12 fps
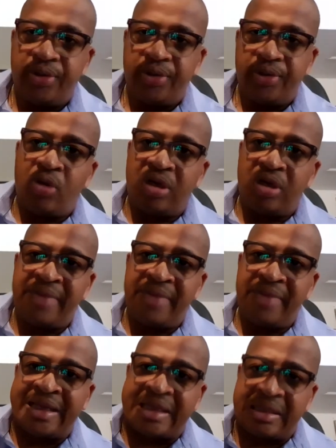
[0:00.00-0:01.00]
now, one of
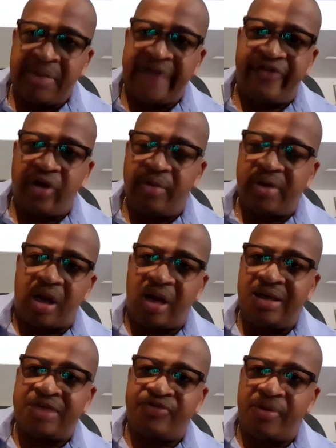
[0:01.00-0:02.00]
my former
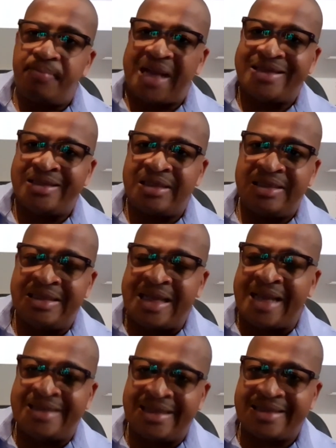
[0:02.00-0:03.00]
colleagues from Basildon in
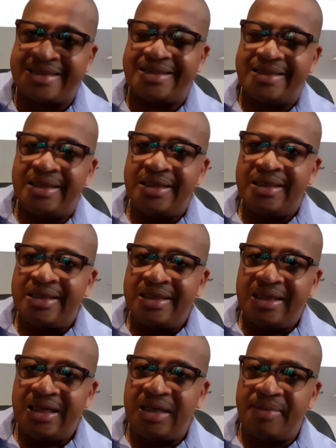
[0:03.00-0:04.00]
Essex,
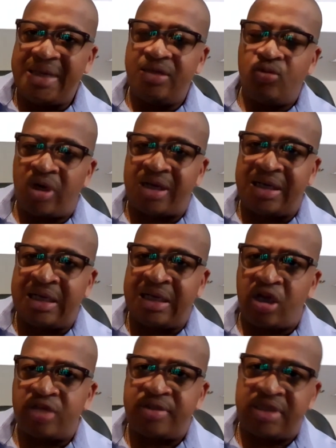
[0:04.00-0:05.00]
I didn't work at that
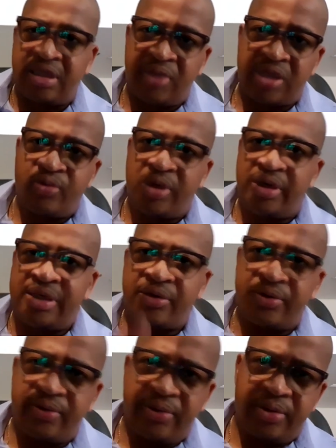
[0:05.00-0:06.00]
hospital, but we're in
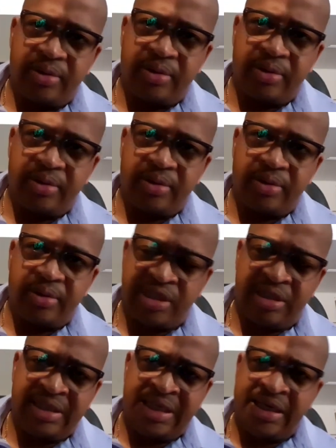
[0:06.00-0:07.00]
the
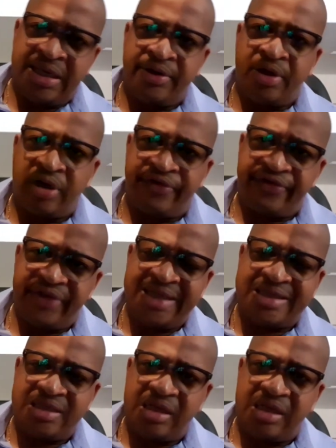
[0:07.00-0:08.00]
regional area of
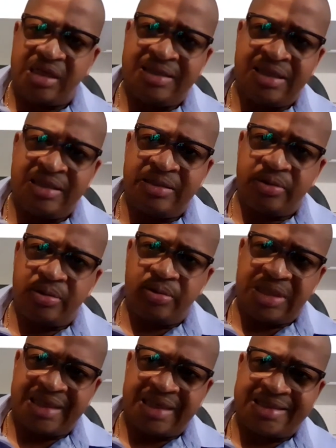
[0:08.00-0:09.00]
East London,
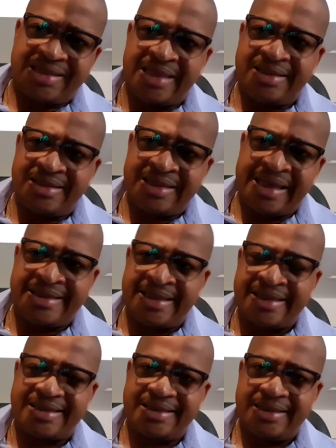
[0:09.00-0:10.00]
extends into
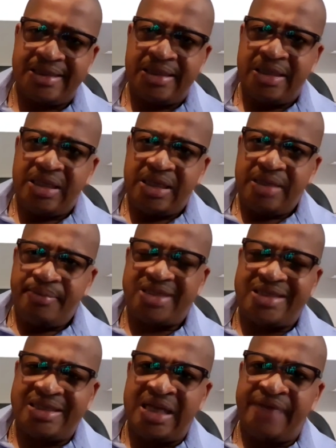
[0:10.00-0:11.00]
Essex.
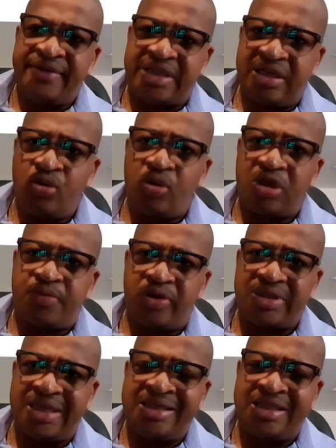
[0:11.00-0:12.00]
Mr. David Salou was put
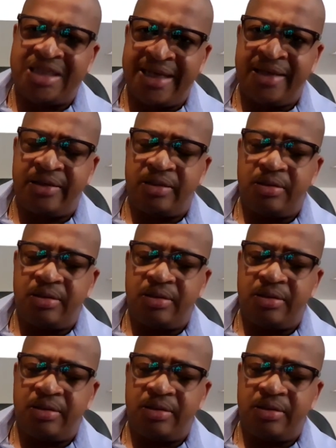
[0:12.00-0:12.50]
in jail